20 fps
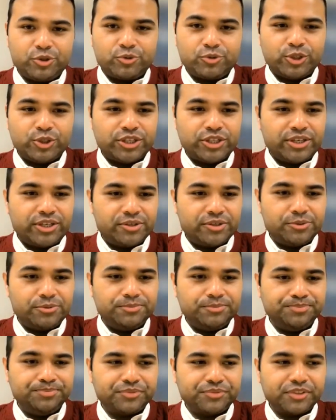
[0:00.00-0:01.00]
I was fortunate
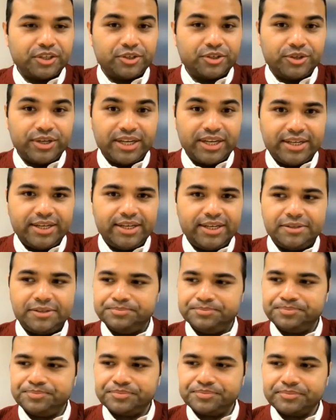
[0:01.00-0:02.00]
to get
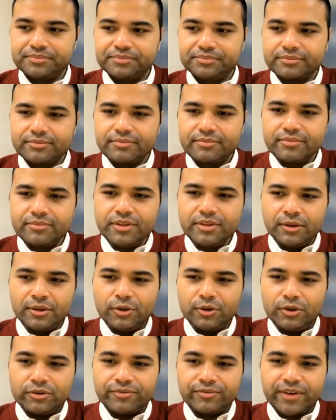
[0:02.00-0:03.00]
in.
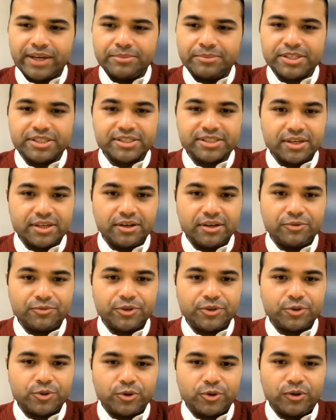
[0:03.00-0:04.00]
A lot of times it's a luck
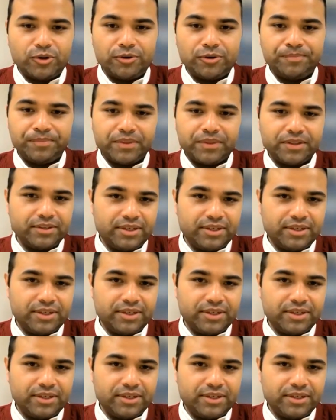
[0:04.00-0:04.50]
of the draw.